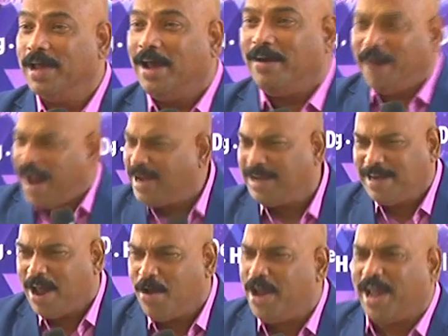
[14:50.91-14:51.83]
Right
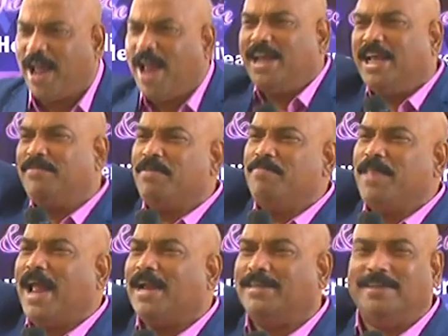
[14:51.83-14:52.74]
now, He can't give him
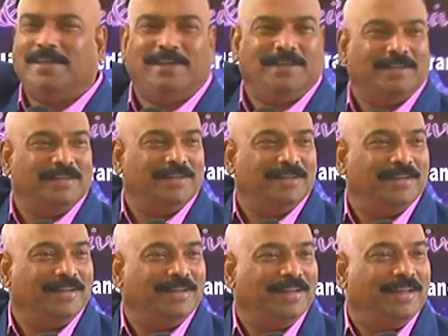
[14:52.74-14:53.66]
that.
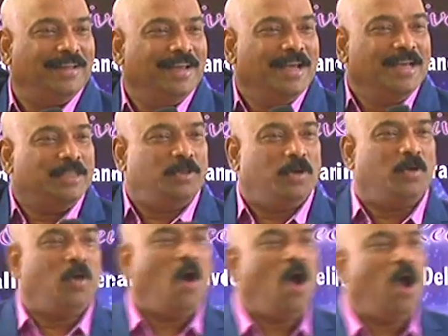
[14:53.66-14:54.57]
So, God